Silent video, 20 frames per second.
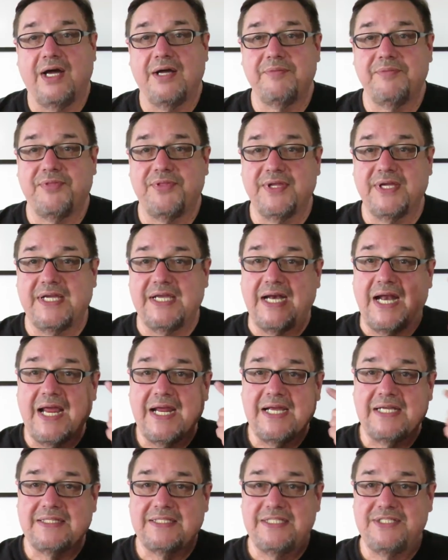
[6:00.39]
I'm thinking,
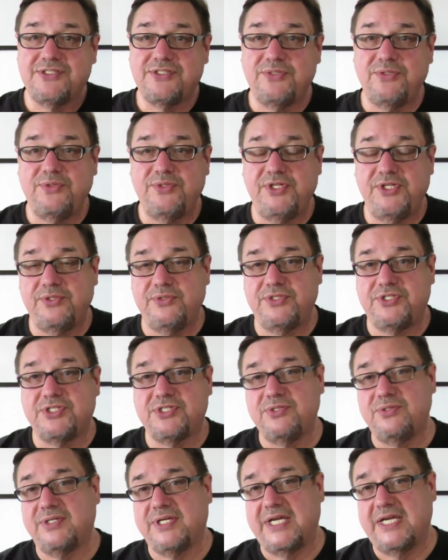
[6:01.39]
I got these two
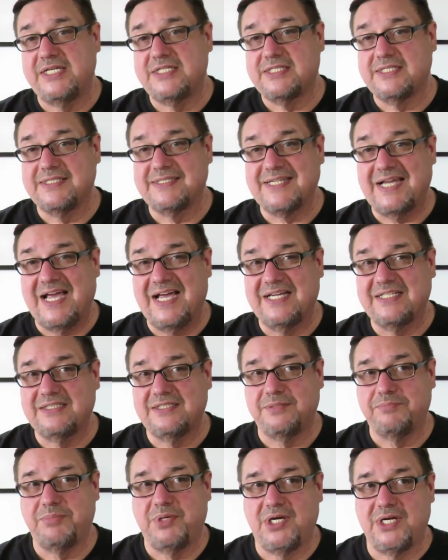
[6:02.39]
huge suitcases
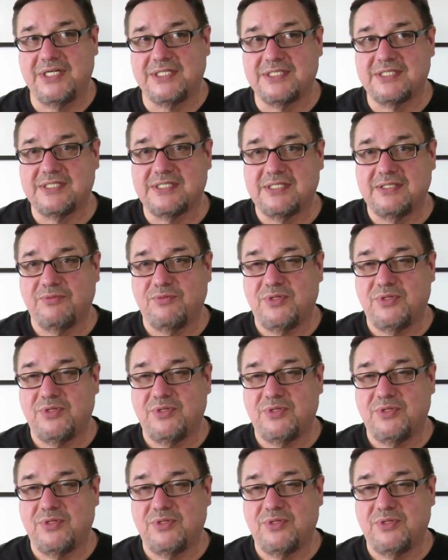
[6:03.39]
on the bus.